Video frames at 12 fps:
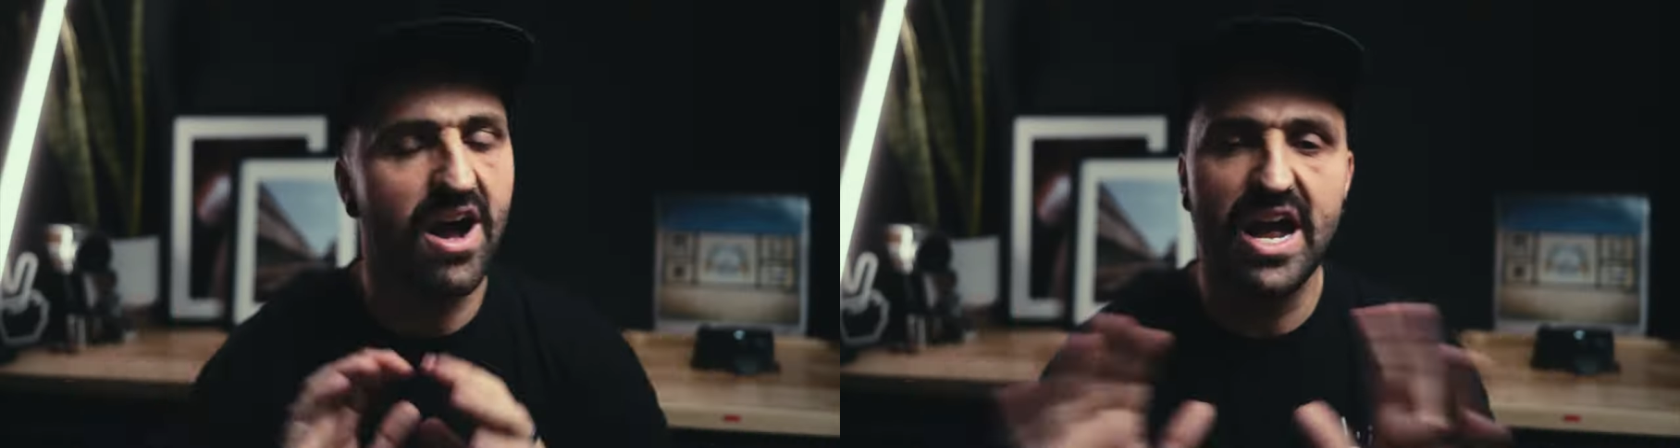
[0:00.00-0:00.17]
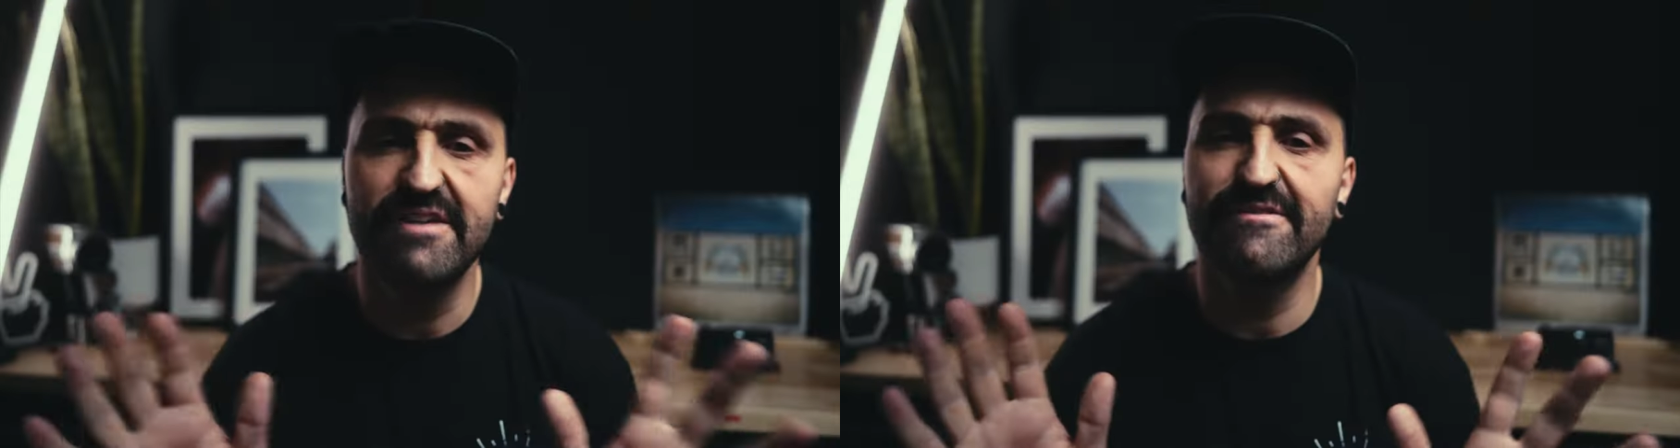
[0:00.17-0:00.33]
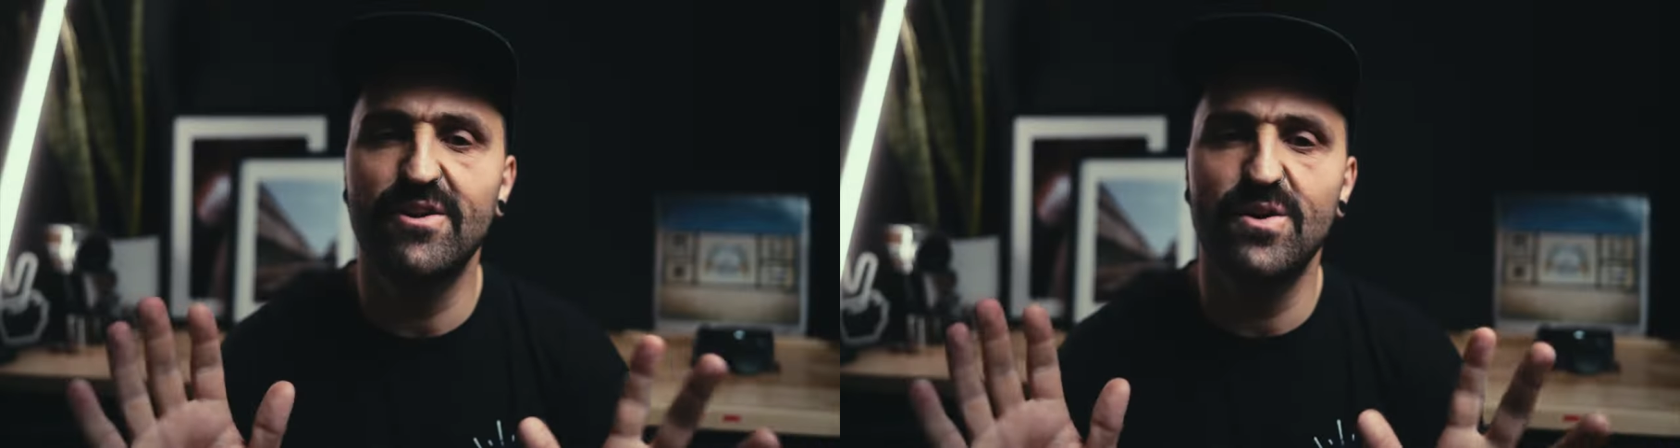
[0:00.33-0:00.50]

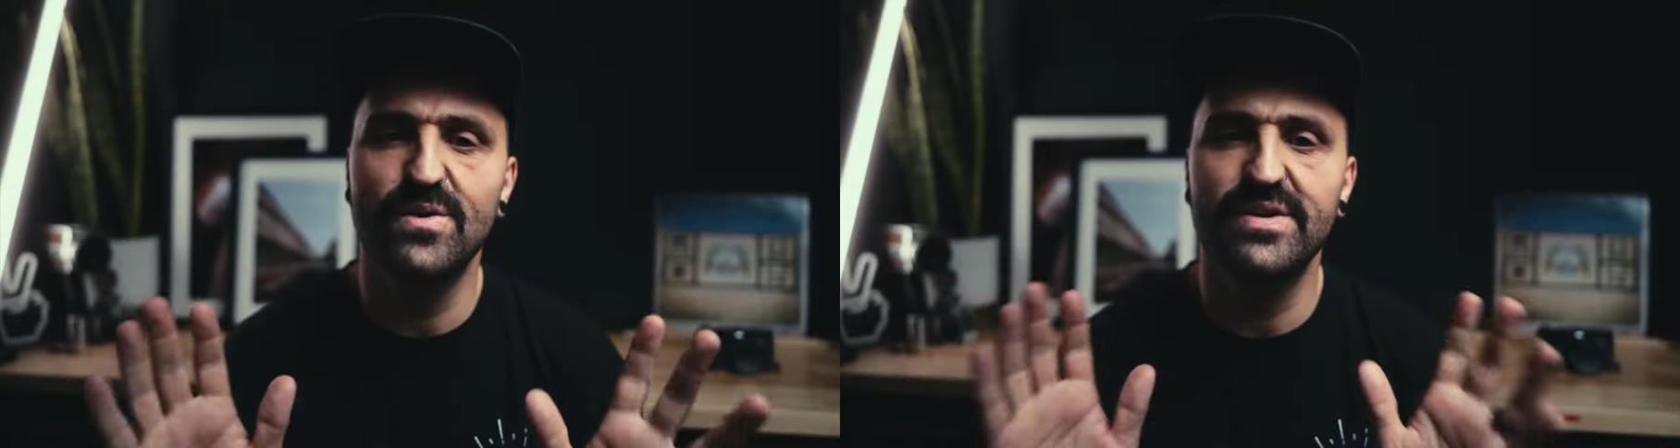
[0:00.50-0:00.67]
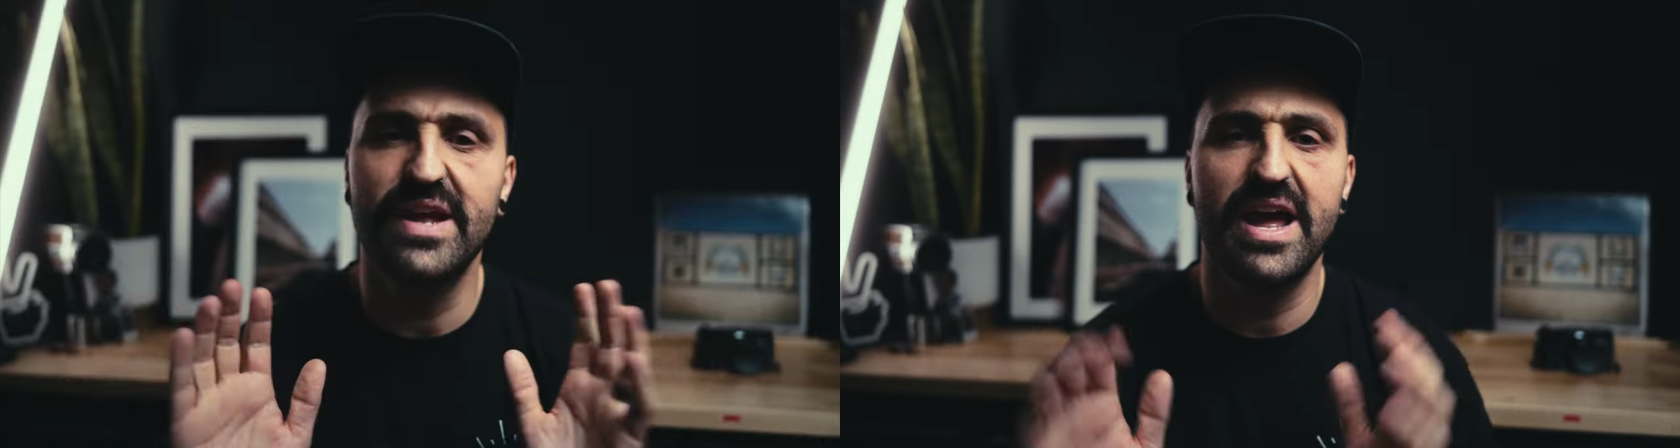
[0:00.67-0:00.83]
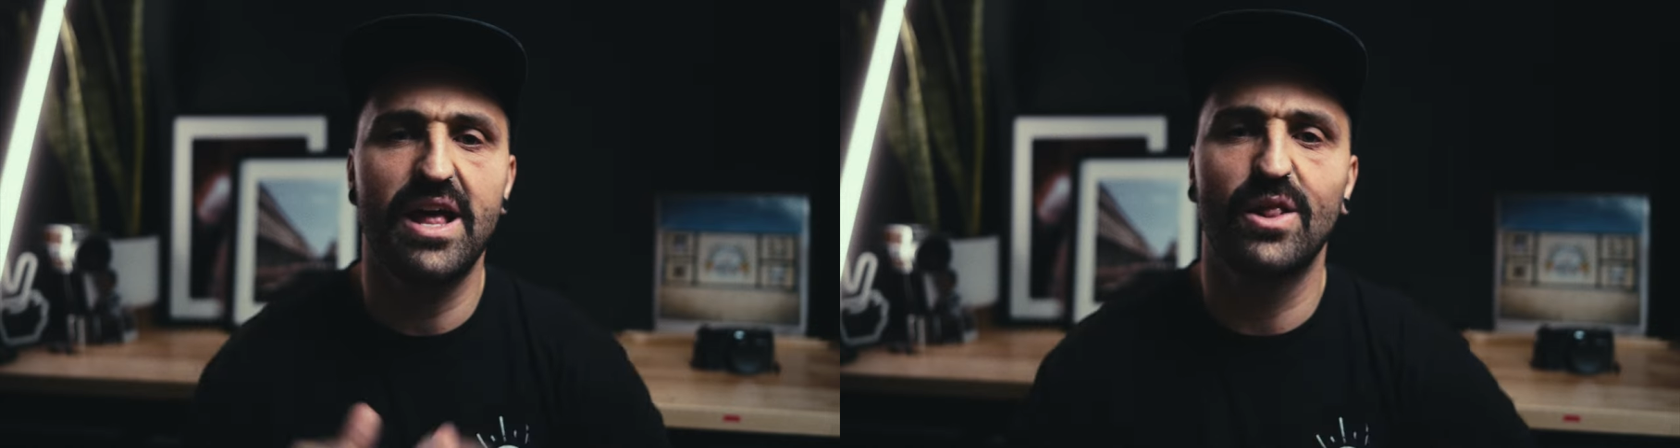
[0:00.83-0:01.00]
I have
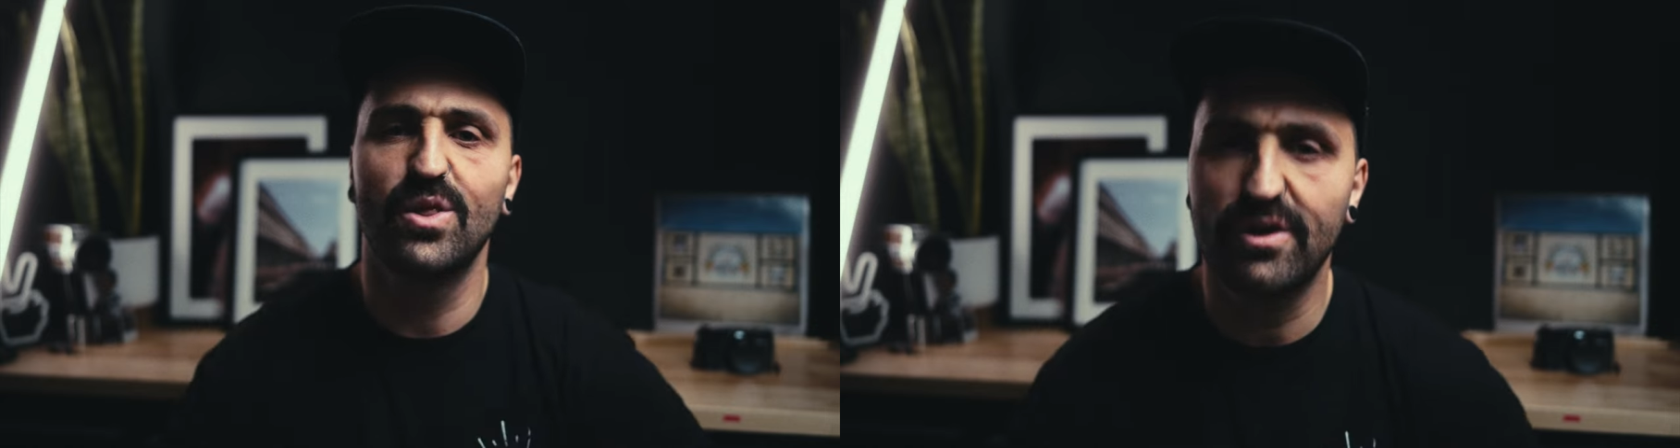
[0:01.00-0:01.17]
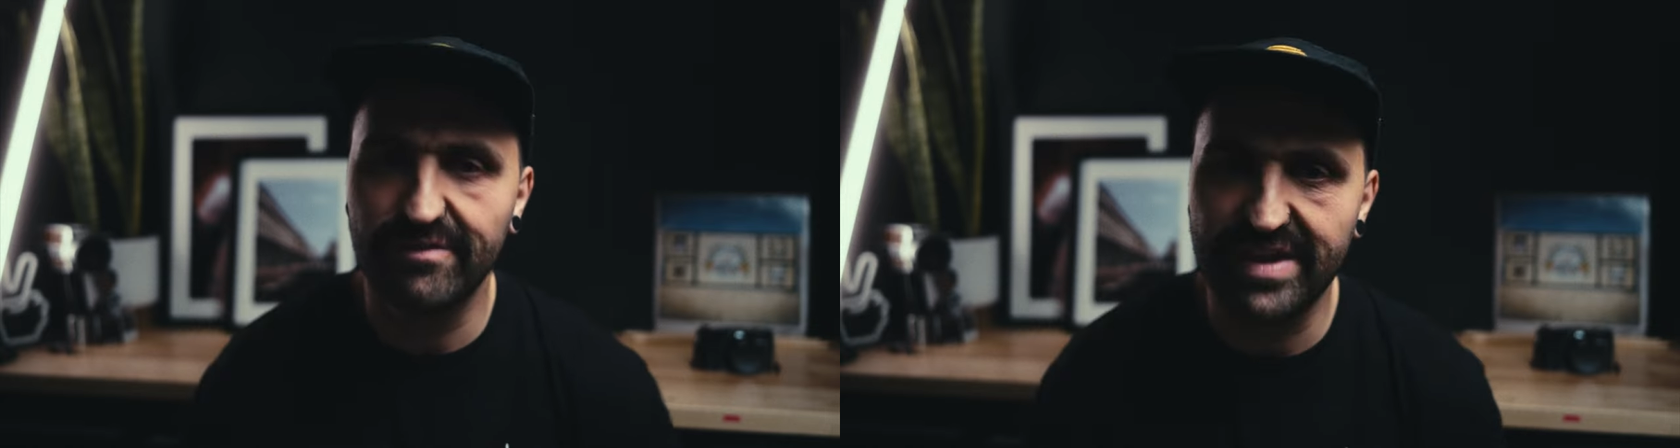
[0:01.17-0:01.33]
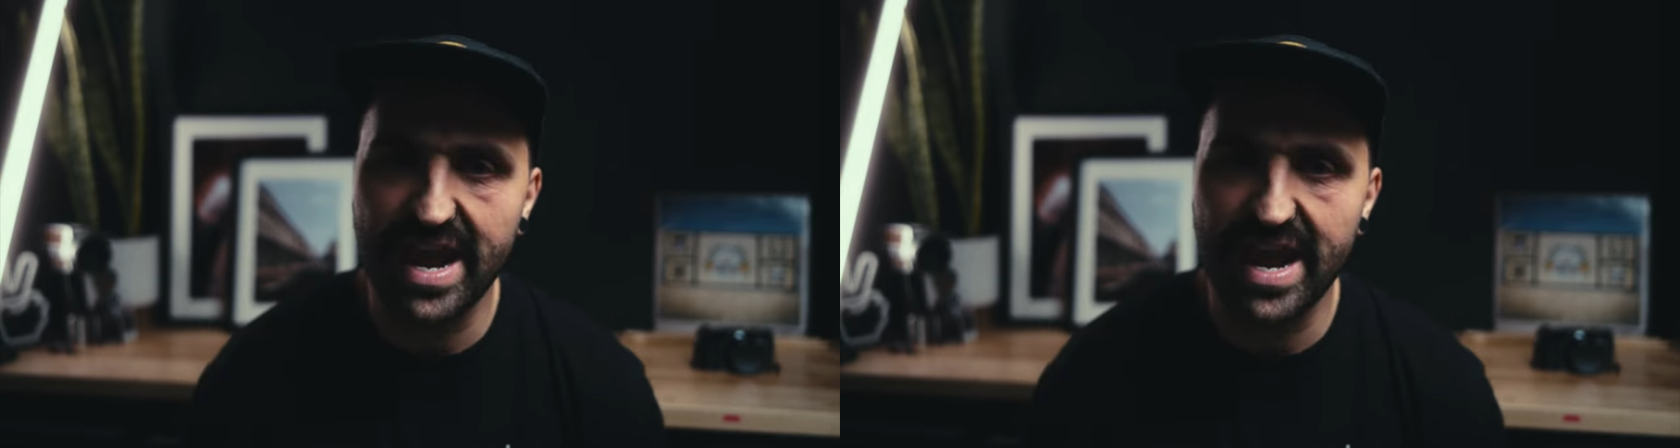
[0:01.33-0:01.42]
owned a lot of